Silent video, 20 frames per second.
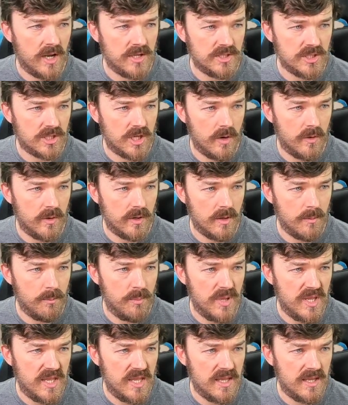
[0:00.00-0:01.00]
I just go in a
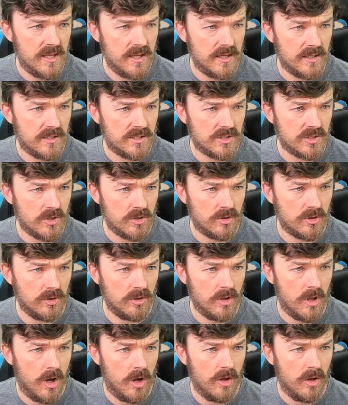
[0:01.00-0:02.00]
big
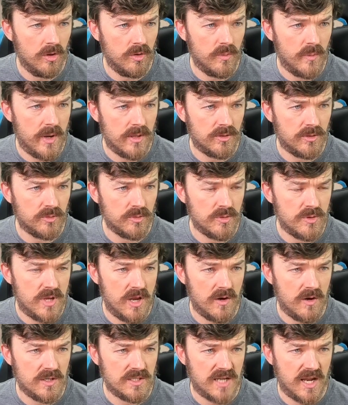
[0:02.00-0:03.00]
circle all the way through
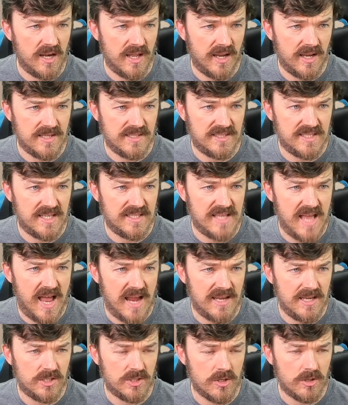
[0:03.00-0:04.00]
here. It's kind of like a
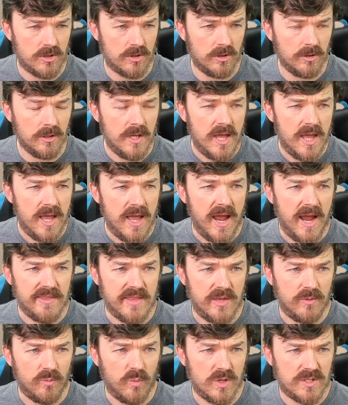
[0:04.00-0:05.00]
zigzaggy circle.
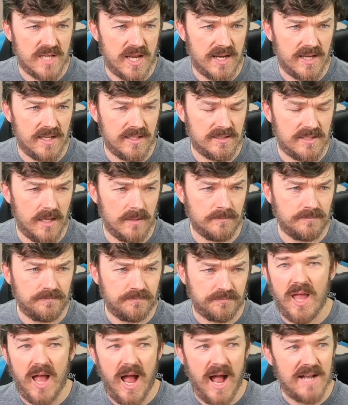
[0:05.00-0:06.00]
And then once I get
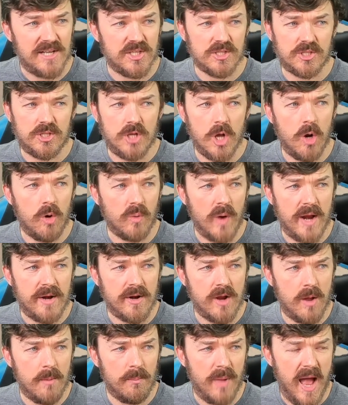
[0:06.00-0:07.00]
done, I just go
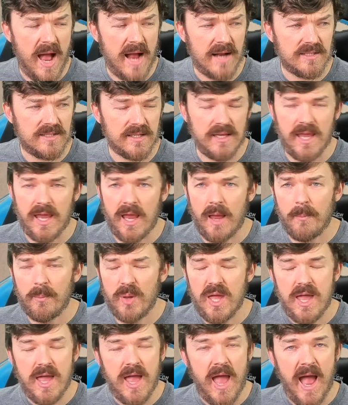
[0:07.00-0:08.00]
right on back to
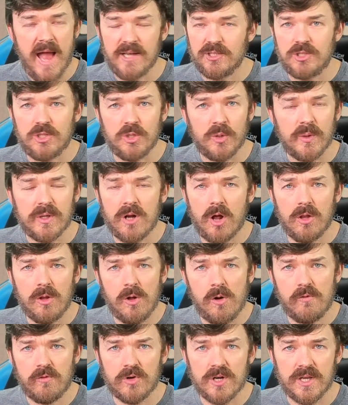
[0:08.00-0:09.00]
camp and do it all
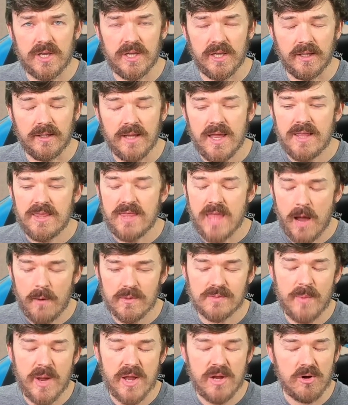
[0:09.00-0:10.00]
over again. That
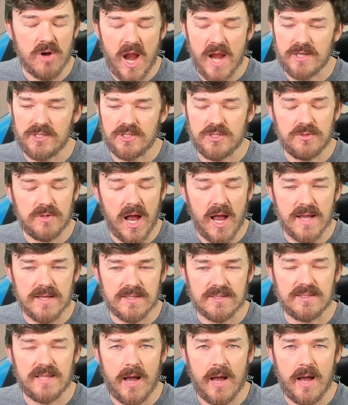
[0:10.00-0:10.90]
was my grind, you guys.